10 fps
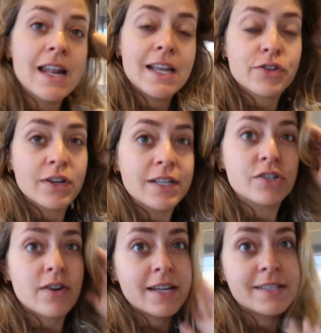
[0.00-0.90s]
literally
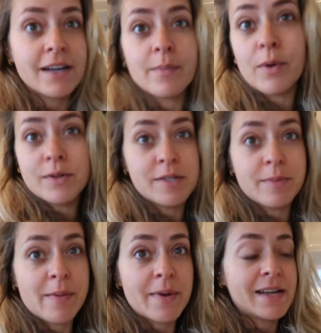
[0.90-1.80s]
straight up onto
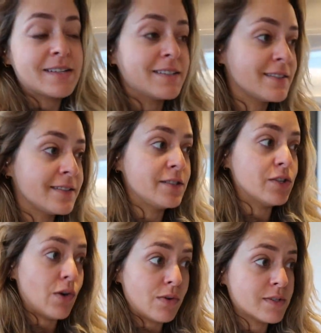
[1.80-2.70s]
my bed.
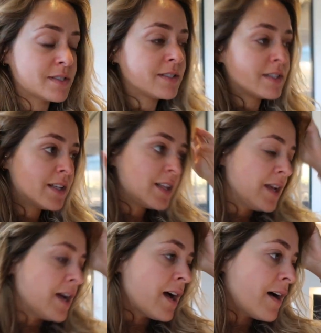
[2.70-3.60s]
Dogs.
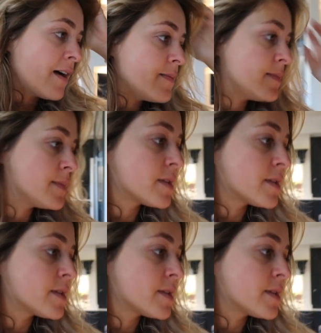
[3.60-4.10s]
So I'm